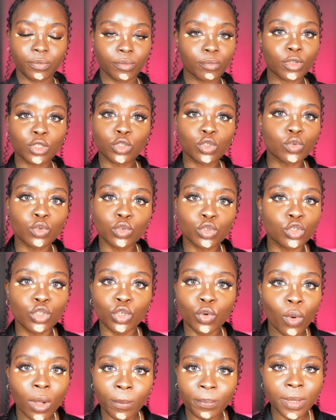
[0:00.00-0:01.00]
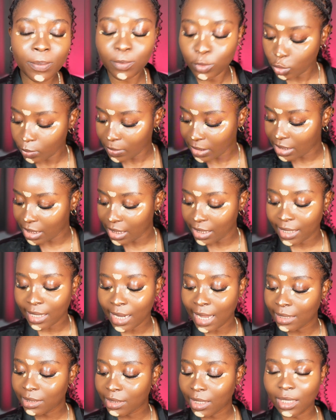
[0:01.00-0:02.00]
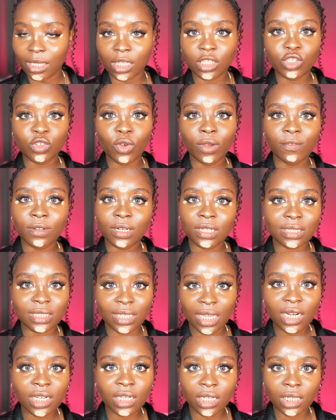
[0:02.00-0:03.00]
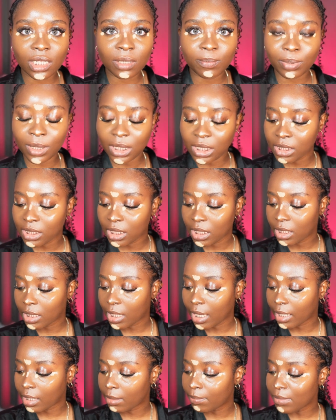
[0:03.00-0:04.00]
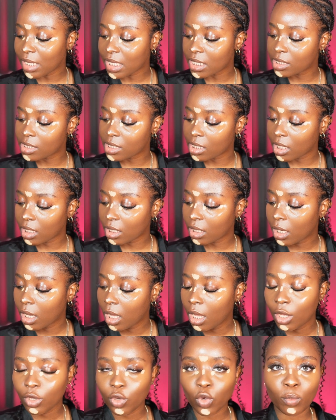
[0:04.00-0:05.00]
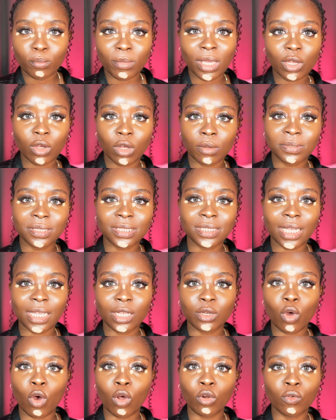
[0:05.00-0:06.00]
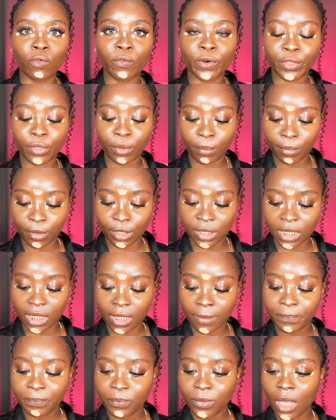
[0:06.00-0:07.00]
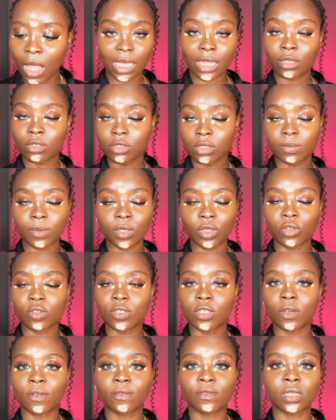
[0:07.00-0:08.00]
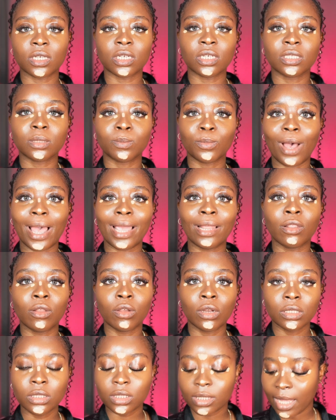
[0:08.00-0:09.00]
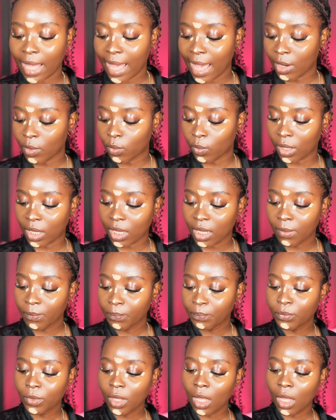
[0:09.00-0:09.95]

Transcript: But do you want people to be seeing that? Like, it's not even aesthetically pleasing. Like, me seeing your makeup stained all over the body. So I used to be guilty of this, but I learned the hard way.